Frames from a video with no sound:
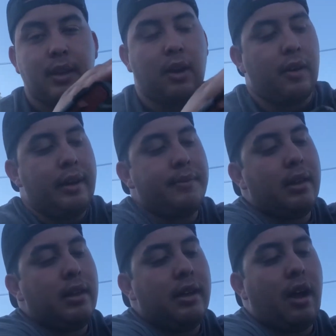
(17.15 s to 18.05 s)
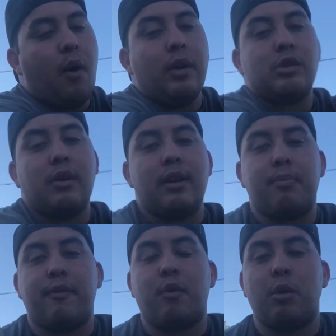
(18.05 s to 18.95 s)
All right? Always want to
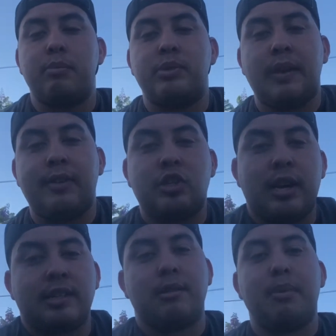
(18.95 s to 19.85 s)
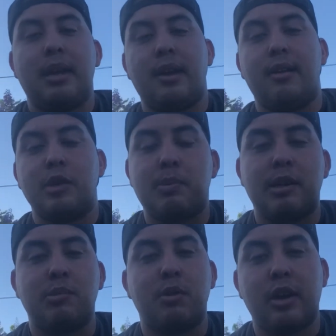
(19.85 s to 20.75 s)
perform safety checks and be a
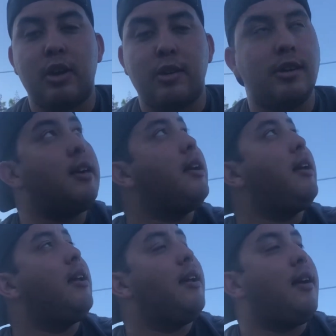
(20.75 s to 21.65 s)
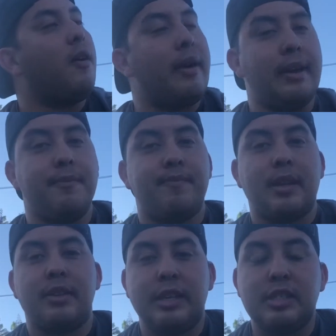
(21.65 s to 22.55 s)
responsible gun owner. All right,
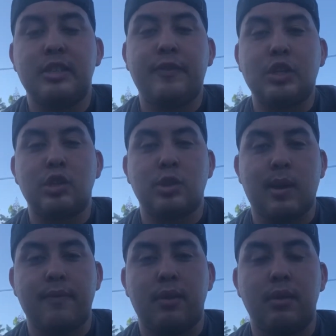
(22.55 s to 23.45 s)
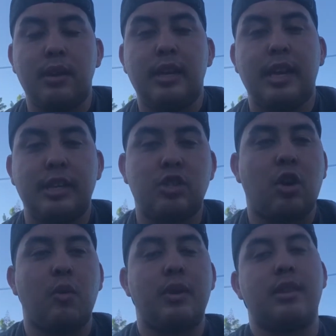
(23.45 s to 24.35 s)
this is a featureless rifle, and let's
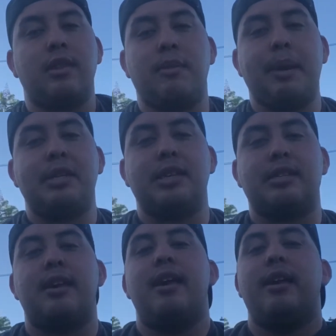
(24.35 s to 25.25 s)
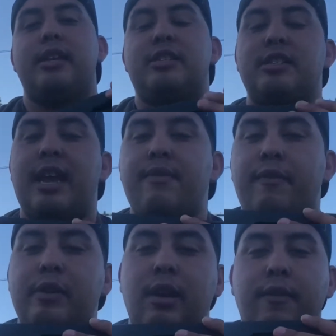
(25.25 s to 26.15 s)
start with the basics. This doesn't have
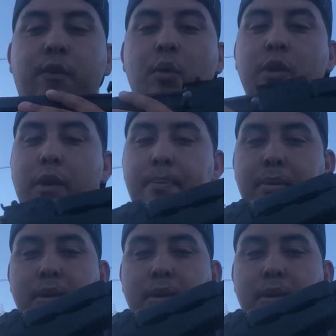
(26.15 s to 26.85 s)
a forward grip.